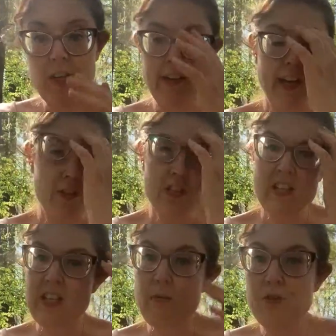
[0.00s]
Okay, just to
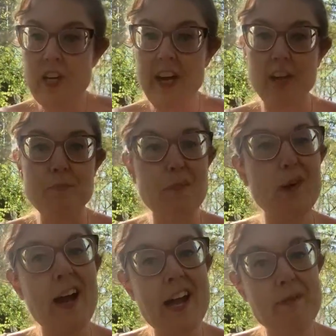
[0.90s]
double check, remember
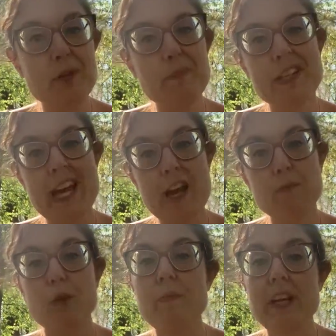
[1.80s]
iambic
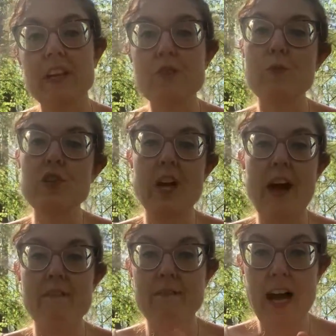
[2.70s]
pentameter means we should
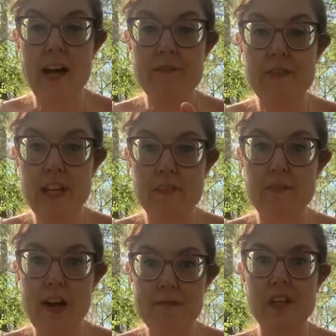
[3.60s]
have 5 feet,
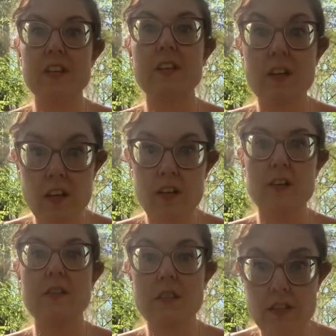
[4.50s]
5 of the da-da,
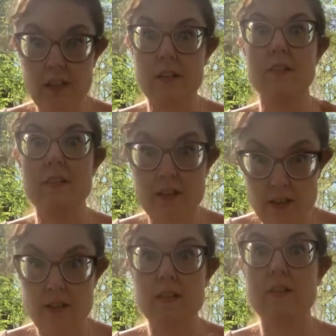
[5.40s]
da-da,
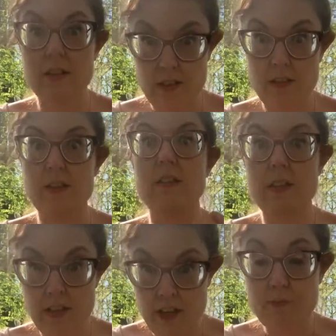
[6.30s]
da-da, da-da,
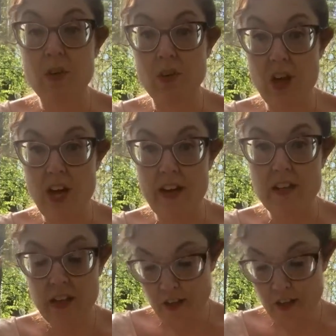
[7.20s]
da-da per line.